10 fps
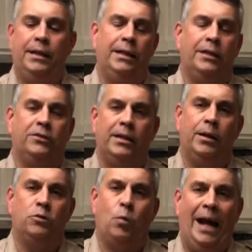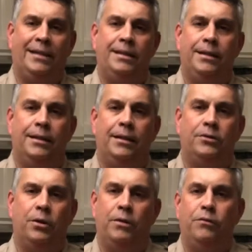it's waxy, and
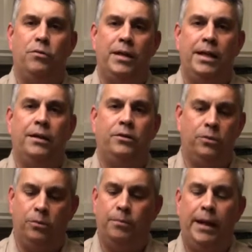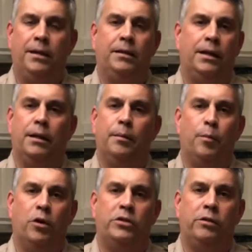so if you needed to make an
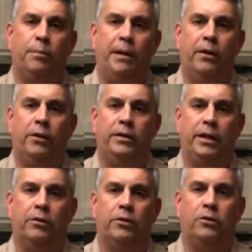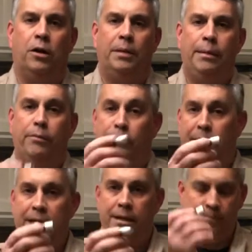emergency repair on a tent or a tarp to keep it from
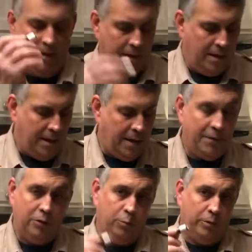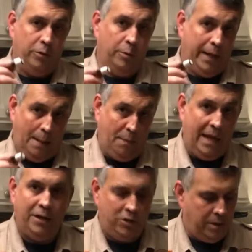leaking, this will do in a
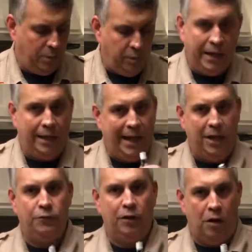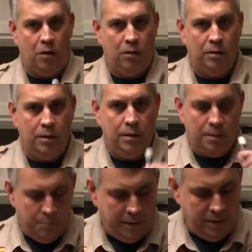pinch. It will not last for long,
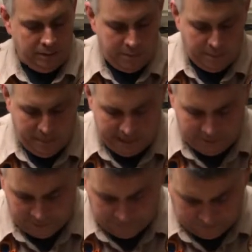but it'll do in a pinch.